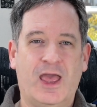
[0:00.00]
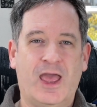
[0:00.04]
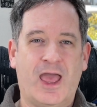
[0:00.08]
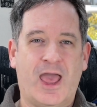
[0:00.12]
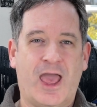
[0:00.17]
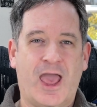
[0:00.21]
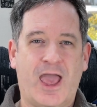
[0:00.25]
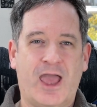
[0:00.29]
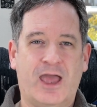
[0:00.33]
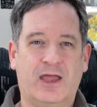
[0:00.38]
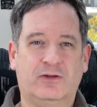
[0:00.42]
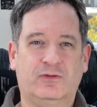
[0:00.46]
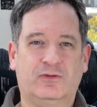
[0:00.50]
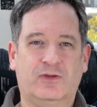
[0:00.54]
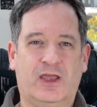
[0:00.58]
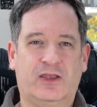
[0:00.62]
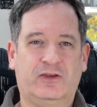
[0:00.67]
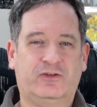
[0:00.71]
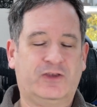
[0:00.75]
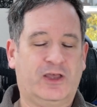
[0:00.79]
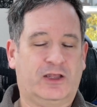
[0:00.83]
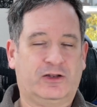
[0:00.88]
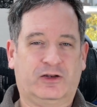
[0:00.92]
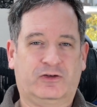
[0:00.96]
and
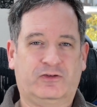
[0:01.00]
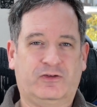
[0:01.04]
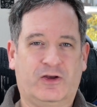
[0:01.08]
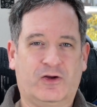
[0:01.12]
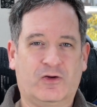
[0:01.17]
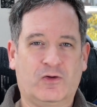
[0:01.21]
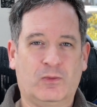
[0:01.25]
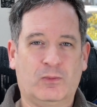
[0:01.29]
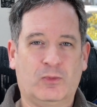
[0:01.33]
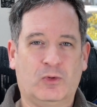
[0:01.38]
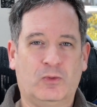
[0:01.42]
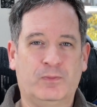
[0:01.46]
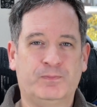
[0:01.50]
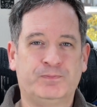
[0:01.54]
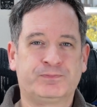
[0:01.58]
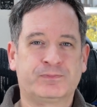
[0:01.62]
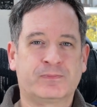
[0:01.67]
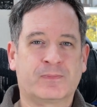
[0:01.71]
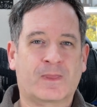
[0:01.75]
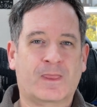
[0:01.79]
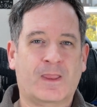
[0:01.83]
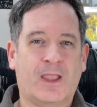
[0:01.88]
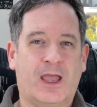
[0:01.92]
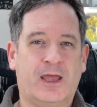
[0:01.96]
they sounded terrible.
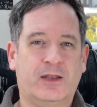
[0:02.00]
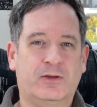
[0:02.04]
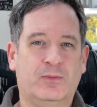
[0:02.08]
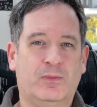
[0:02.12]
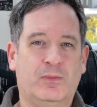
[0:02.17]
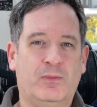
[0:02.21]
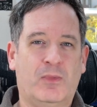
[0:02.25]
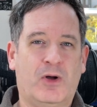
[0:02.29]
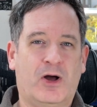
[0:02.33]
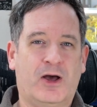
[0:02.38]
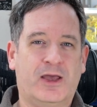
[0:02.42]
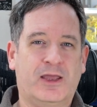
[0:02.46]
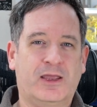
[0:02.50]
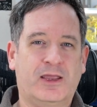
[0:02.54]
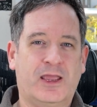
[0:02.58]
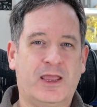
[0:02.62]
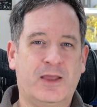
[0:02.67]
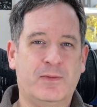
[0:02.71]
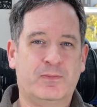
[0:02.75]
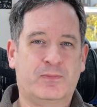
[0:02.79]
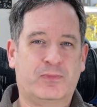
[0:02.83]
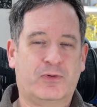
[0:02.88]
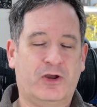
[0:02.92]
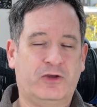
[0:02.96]
And my
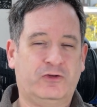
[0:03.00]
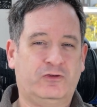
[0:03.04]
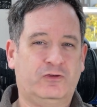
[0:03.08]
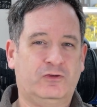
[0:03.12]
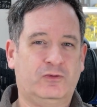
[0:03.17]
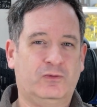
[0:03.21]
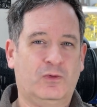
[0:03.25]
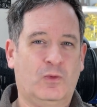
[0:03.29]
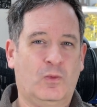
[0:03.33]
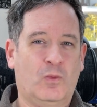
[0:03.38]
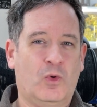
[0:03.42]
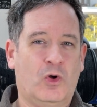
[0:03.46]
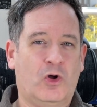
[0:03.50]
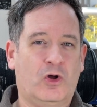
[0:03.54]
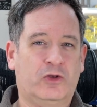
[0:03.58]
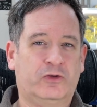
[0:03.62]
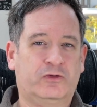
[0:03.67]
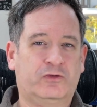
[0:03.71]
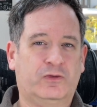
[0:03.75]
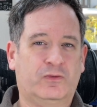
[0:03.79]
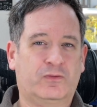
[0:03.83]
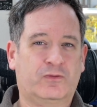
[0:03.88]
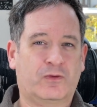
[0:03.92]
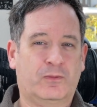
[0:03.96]
impression
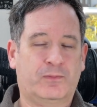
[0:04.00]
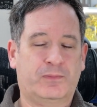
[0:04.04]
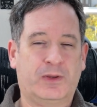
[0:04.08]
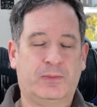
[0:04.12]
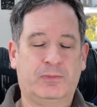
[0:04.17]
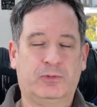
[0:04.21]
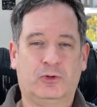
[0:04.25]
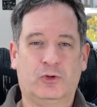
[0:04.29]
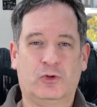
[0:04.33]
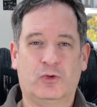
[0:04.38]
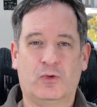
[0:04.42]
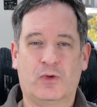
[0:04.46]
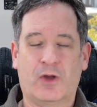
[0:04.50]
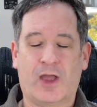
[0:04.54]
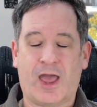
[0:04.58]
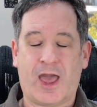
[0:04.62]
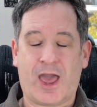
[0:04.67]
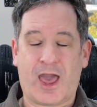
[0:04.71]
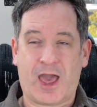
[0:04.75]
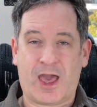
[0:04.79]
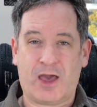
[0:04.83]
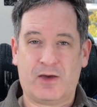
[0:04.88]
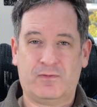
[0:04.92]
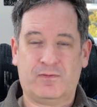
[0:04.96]
was from people who
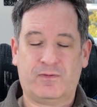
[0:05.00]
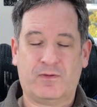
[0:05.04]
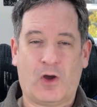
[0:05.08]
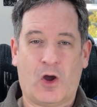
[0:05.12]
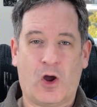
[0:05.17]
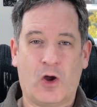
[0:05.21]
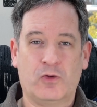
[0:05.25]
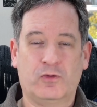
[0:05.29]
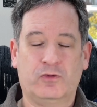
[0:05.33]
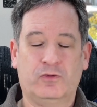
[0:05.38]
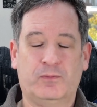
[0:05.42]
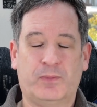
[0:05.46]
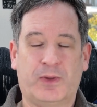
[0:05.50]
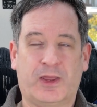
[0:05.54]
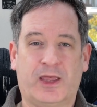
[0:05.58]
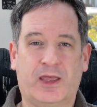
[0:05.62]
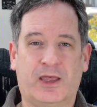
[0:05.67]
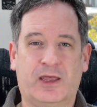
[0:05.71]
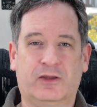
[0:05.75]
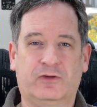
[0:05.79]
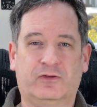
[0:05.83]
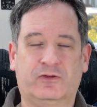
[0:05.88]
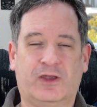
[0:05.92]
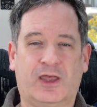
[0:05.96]
have owned
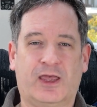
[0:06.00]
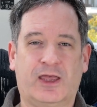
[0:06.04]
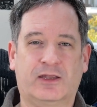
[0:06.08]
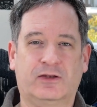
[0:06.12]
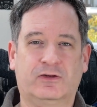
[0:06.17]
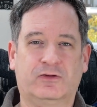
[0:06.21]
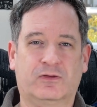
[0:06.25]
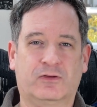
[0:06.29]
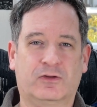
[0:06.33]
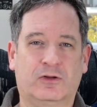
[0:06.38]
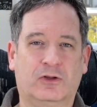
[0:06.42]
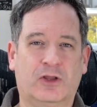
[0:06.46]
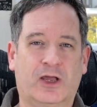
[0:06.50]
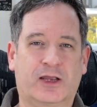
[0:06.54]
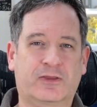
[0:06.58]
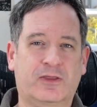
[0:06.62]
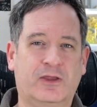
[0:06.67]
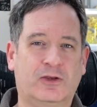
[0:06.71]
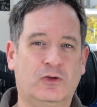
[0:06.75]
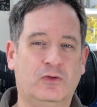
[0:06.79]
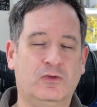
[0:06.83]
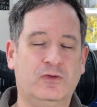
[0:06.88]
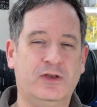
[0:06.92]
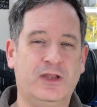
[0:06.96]
pairs and the like,
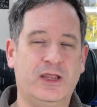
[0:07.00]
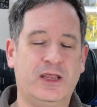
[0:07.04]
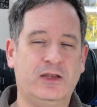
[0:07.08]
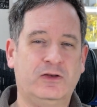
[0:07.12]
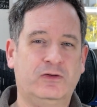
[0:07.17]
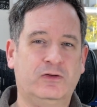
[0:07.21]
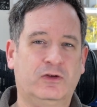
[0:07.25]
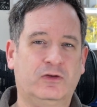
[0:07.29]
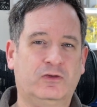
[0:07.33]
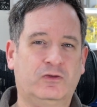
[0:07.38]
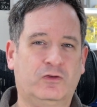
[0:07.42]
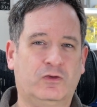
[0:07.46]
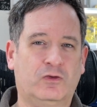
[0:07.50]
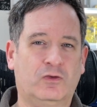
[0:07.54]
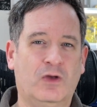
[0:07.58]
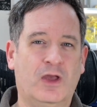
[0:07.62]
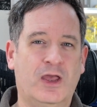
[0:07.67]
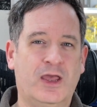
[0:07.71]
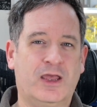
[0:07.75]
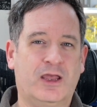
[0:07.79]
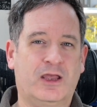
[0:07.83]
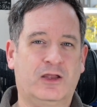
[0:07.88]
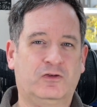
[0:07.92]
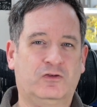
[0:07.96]
that you need to
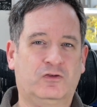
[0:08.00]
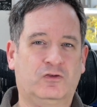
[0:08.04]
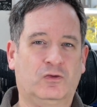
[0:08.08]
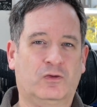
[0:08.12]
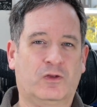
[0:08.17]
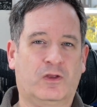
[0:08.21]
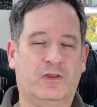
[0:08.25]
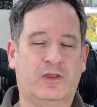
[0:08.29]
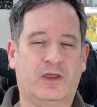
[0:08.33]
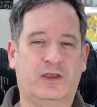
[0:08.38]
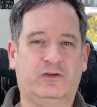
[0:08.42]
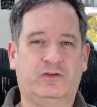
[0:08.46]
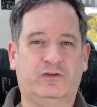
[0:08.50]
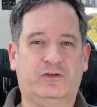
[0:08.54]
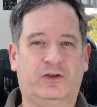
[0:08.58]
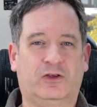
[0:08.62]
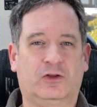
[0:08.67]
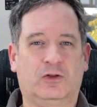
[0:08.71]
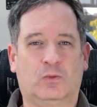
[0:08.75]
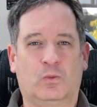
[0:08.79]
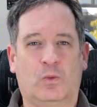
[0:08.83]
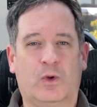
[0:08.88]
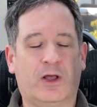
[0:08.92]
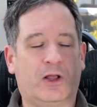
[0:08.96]
ensure that they
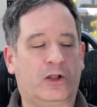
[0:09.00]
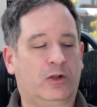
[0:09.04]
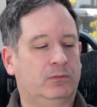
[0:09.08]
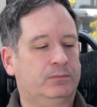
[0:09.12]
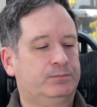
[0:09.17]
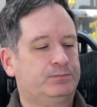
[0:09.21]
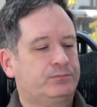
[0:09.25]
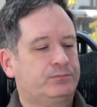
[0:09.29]
seal well.